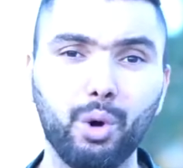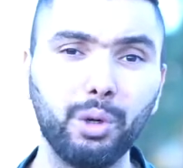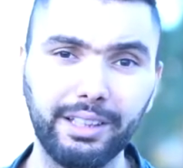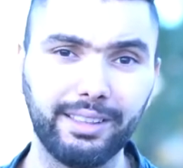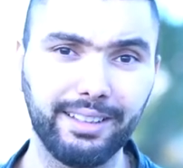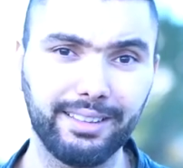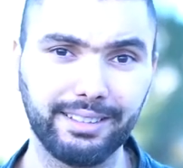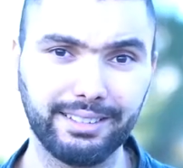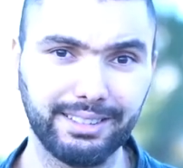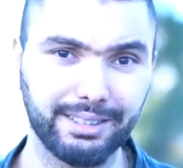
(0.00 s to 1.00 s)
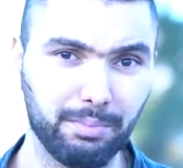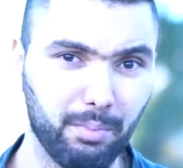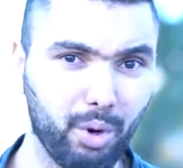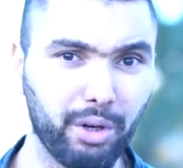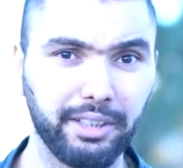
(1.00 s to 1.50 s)
The only thing that is
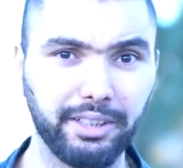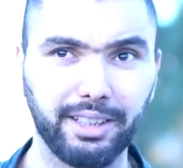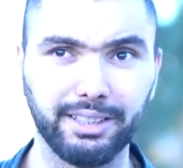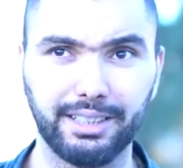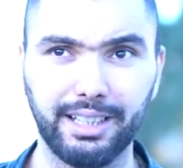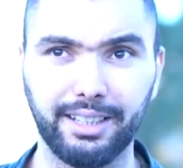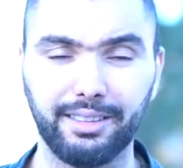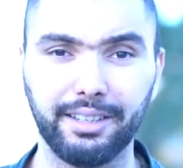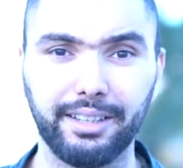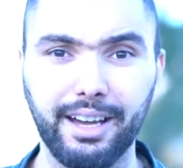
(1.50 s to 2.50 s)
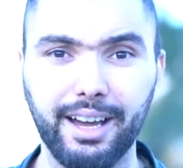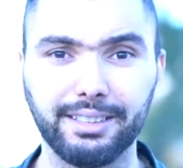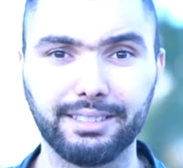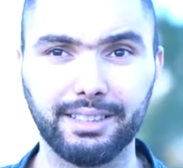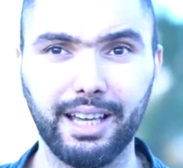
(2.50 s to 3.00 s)
more here is like the
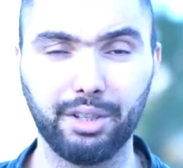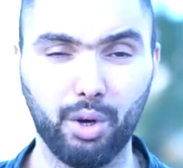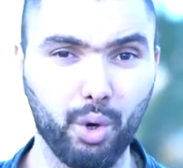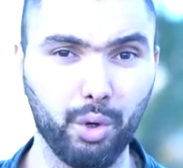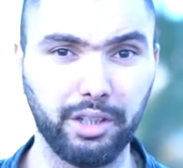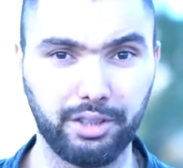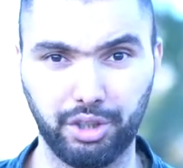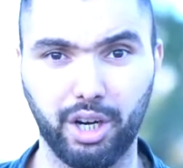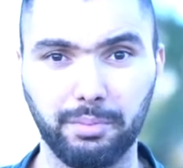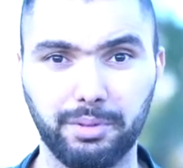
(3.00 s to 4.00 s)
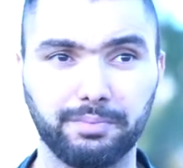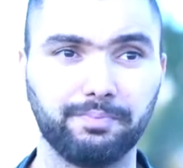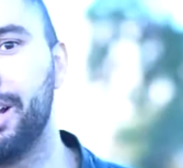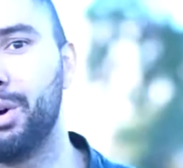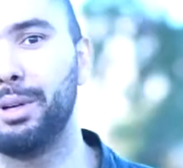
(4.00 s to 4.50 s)
gas and oil jobs.
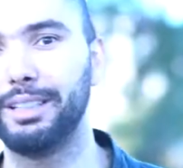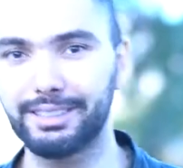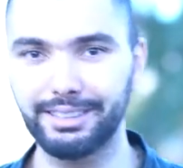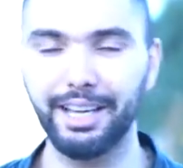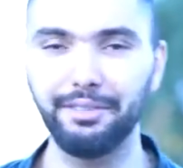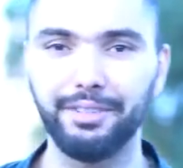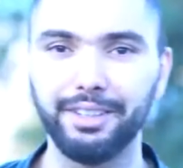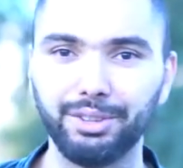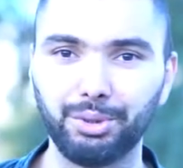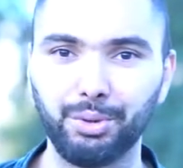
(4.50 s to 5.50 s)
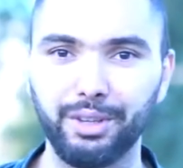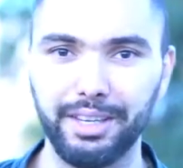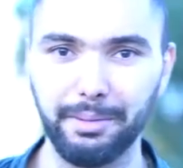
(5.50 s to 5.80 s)
Now let's dive into the